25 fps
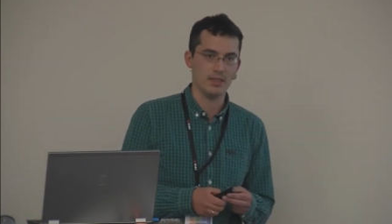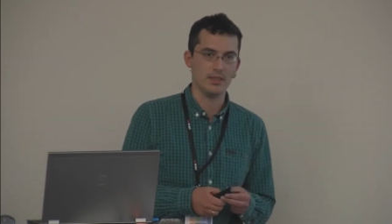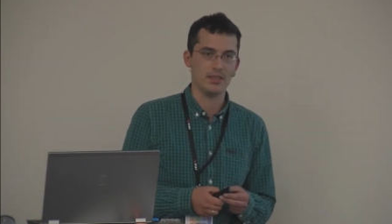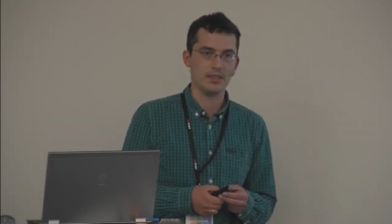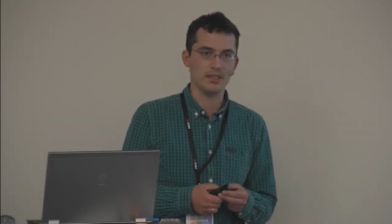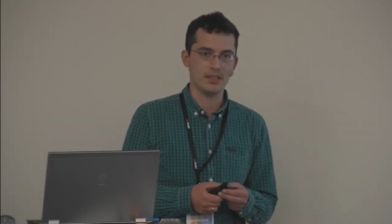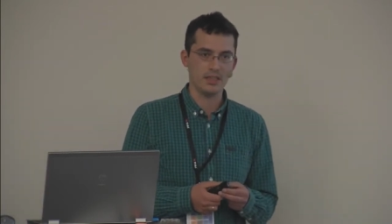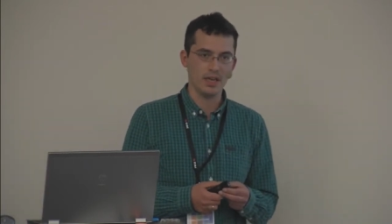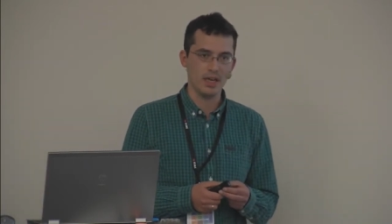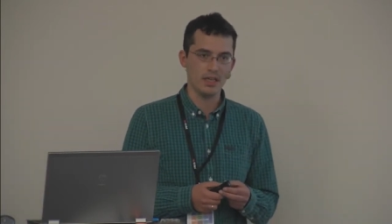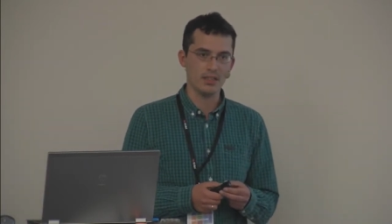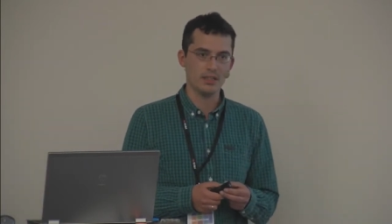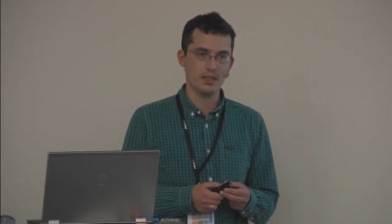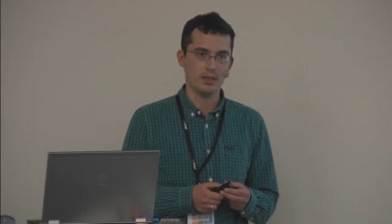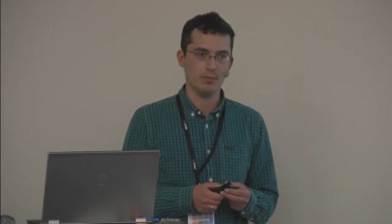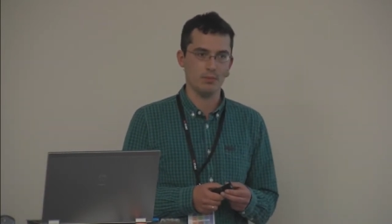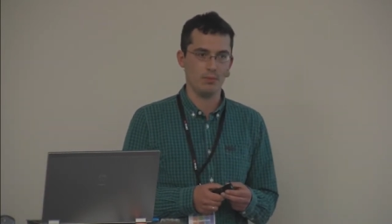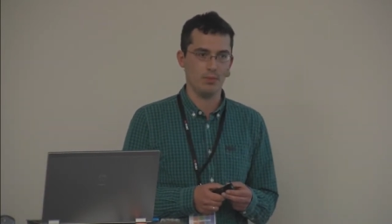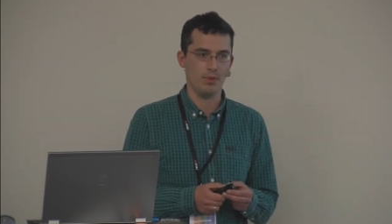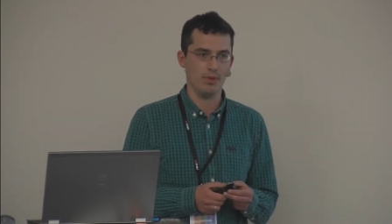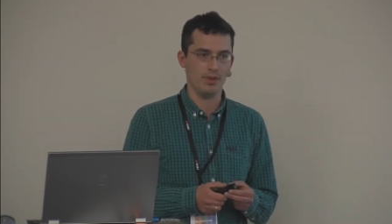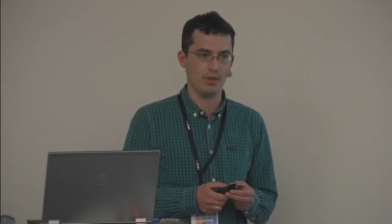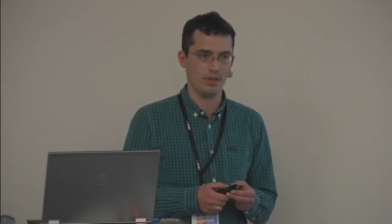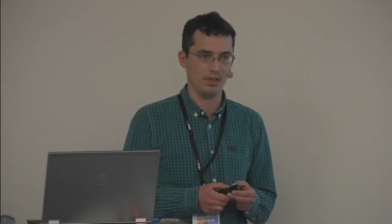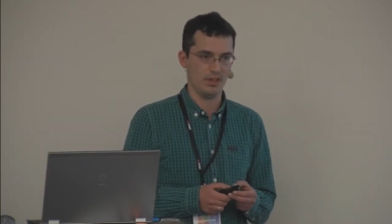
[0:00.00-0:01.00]
a startup
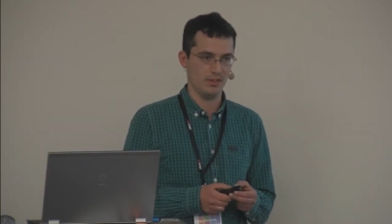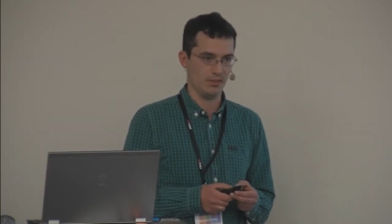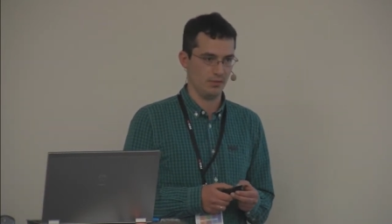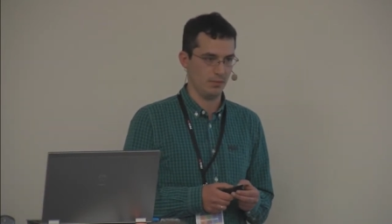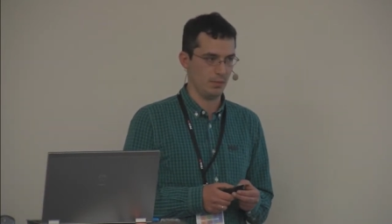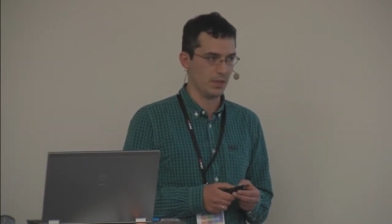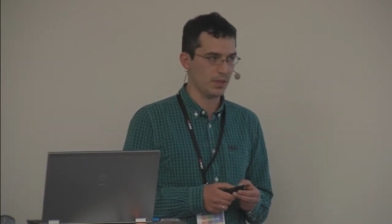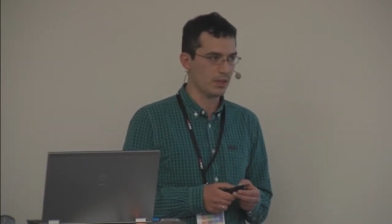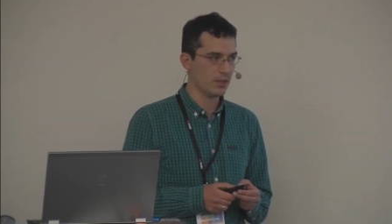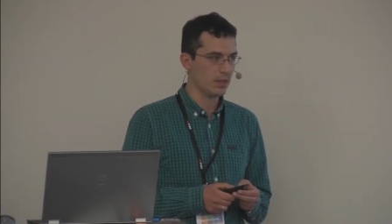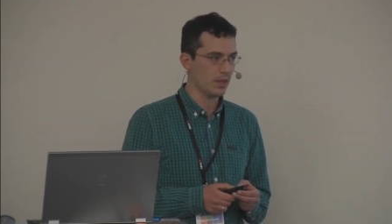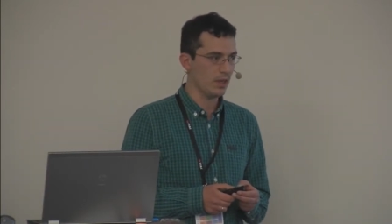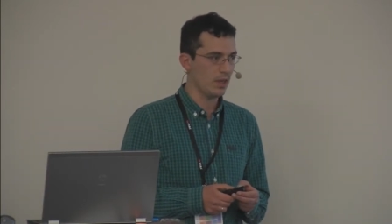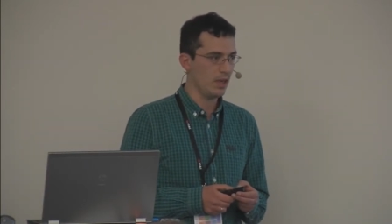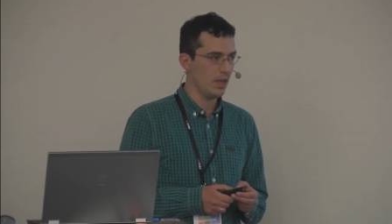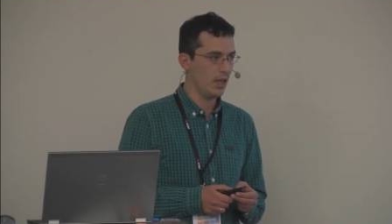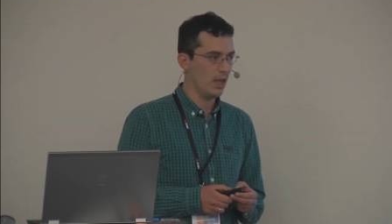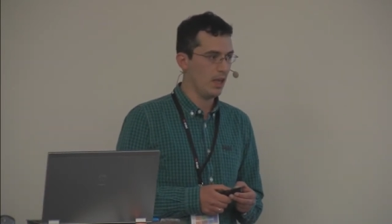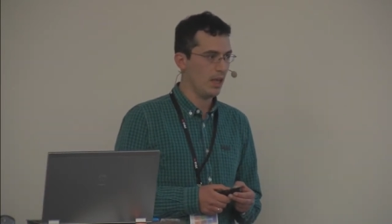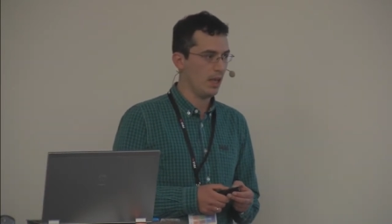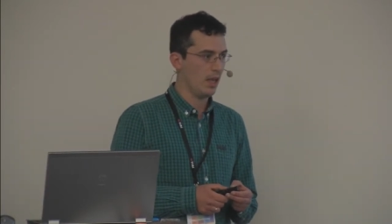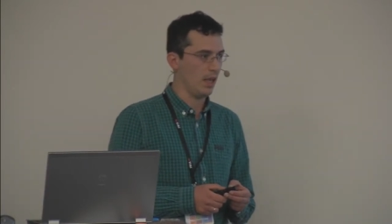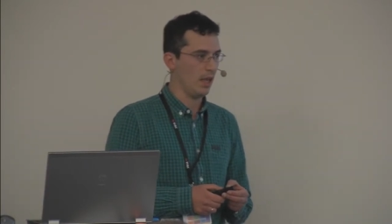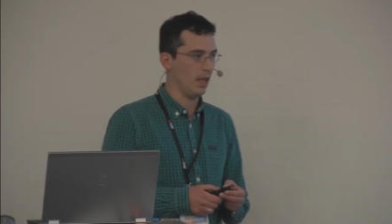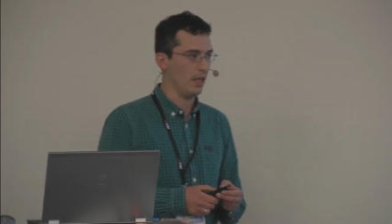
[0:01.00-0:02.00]
within government.
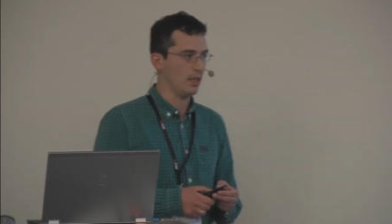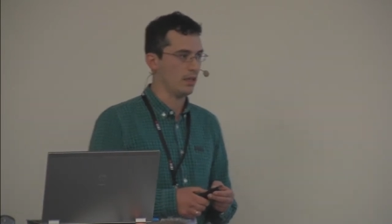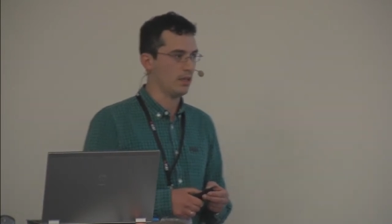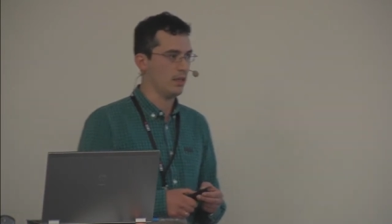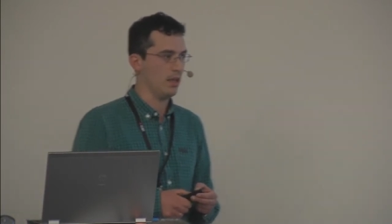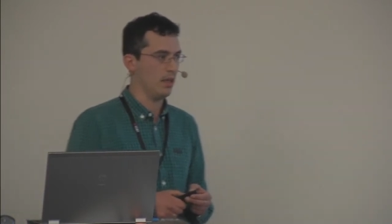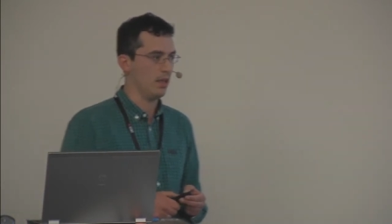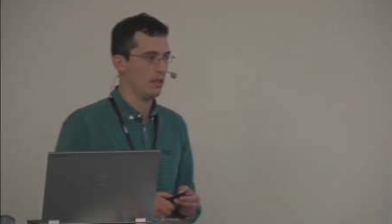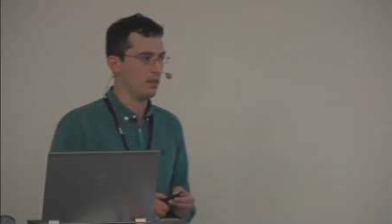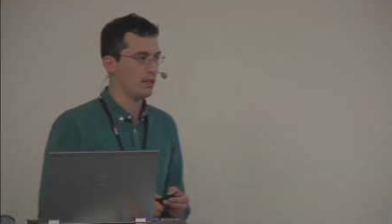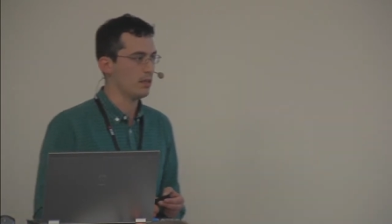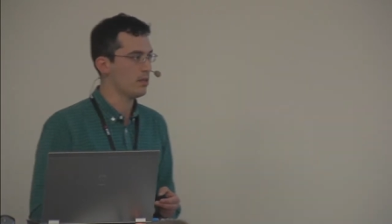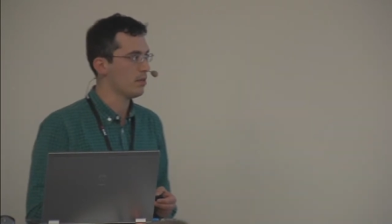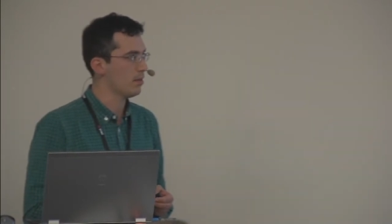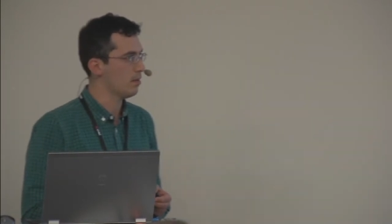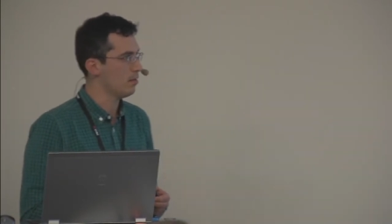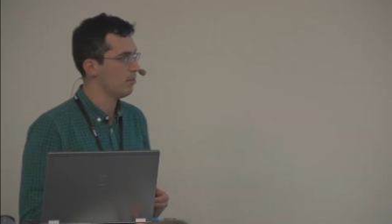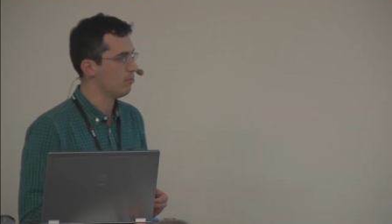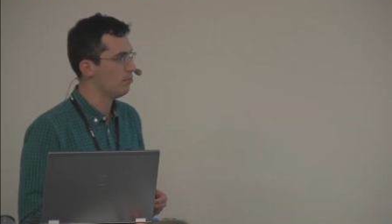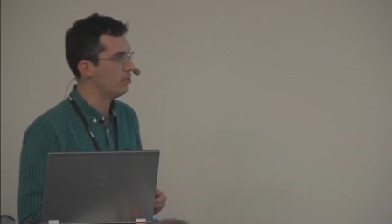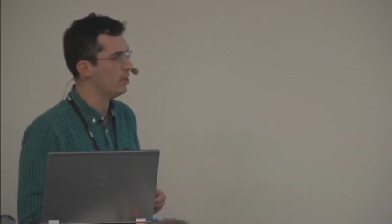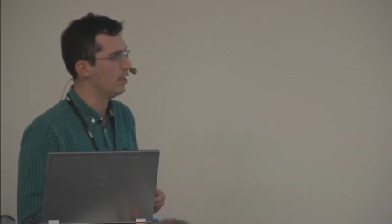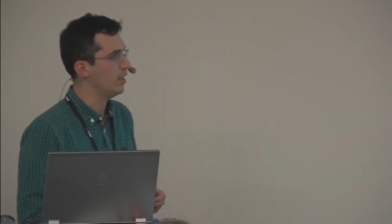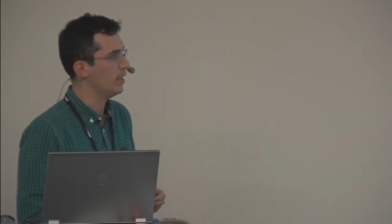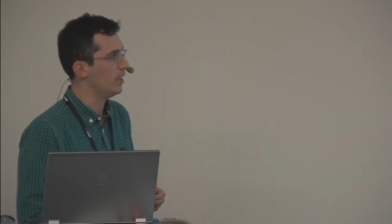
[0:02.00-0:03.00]
It, it's
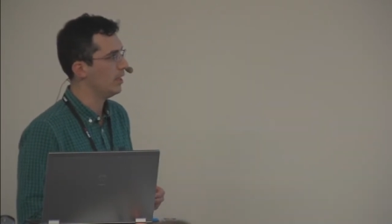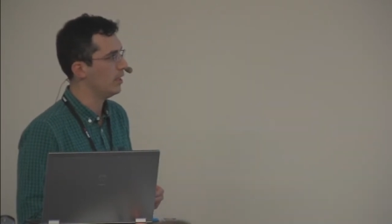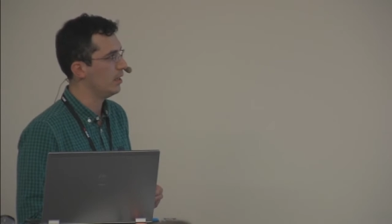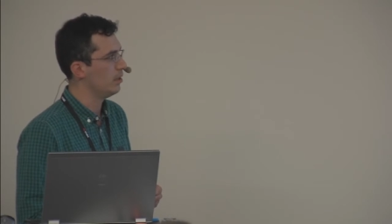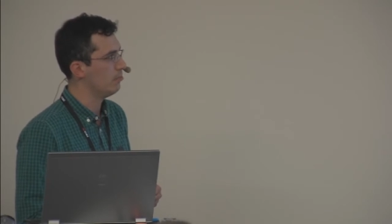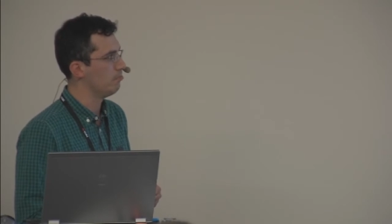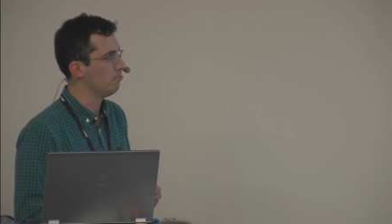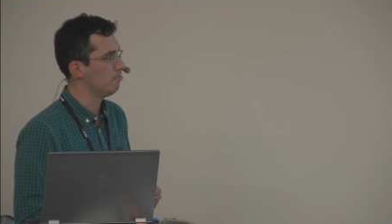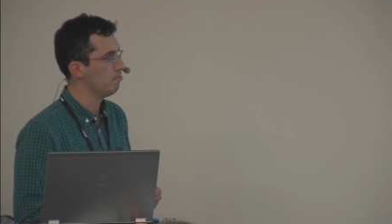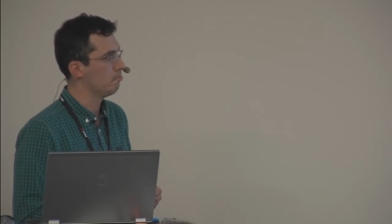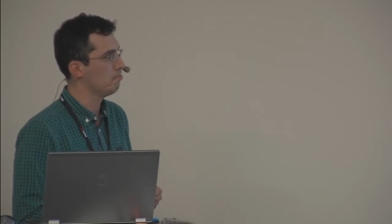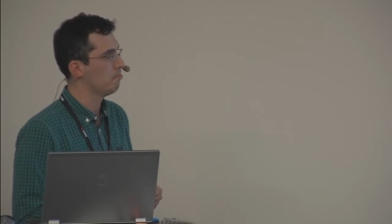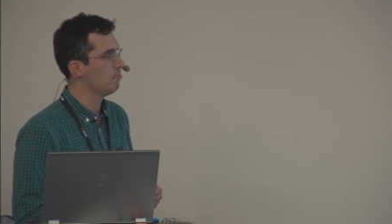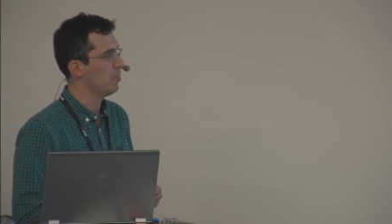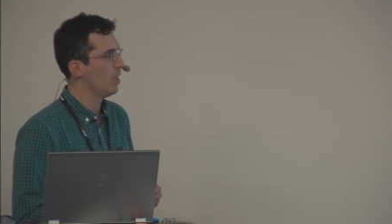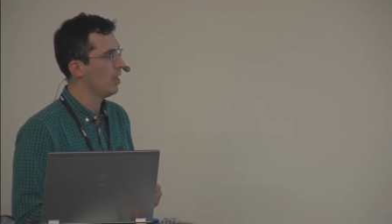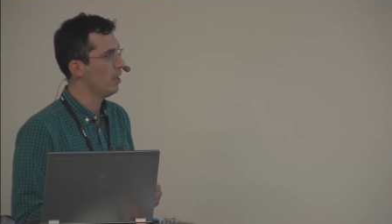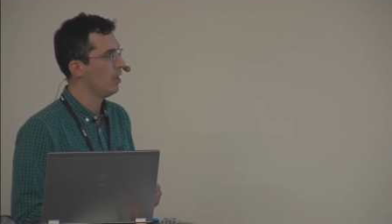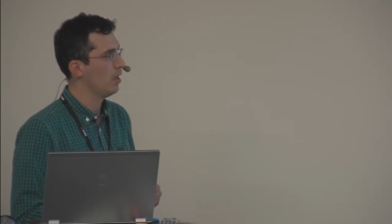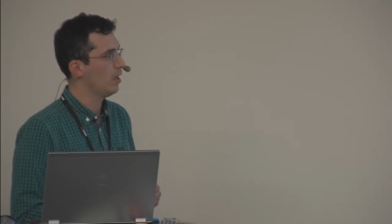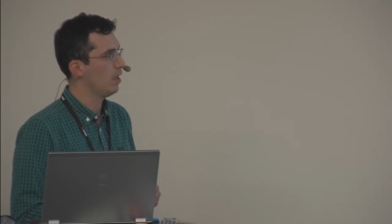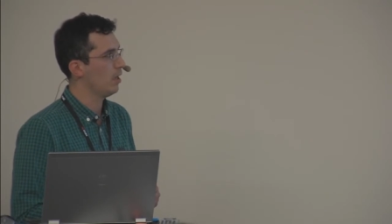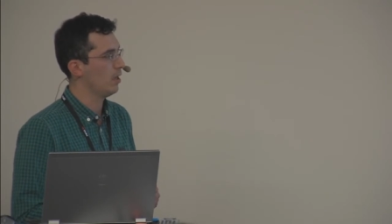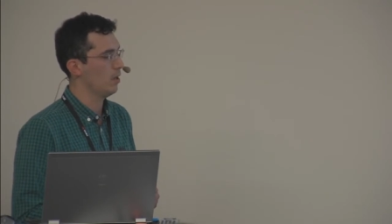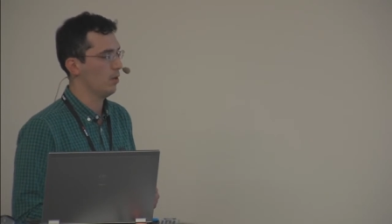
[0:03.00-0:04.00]
really,
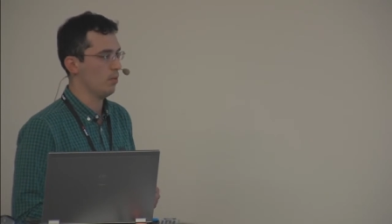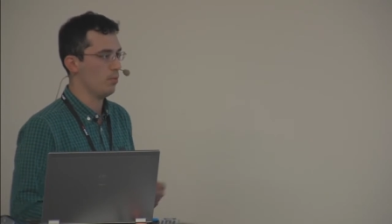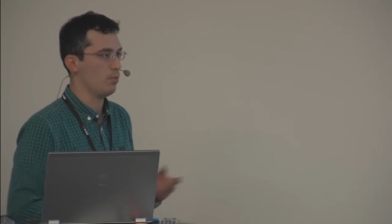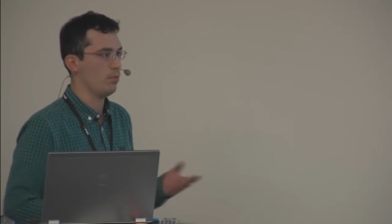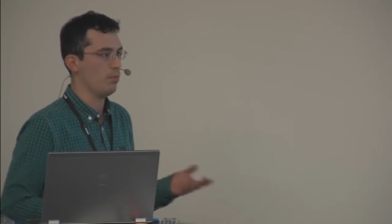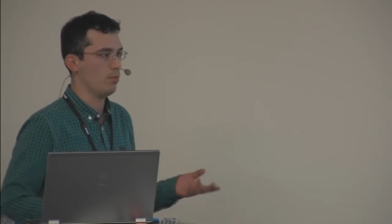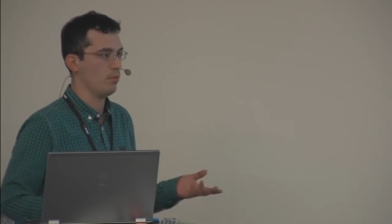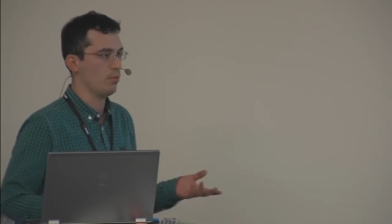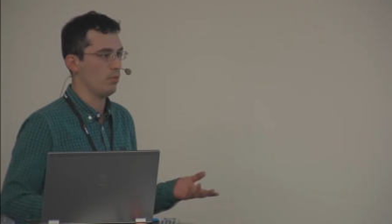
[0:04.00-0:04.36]
you know,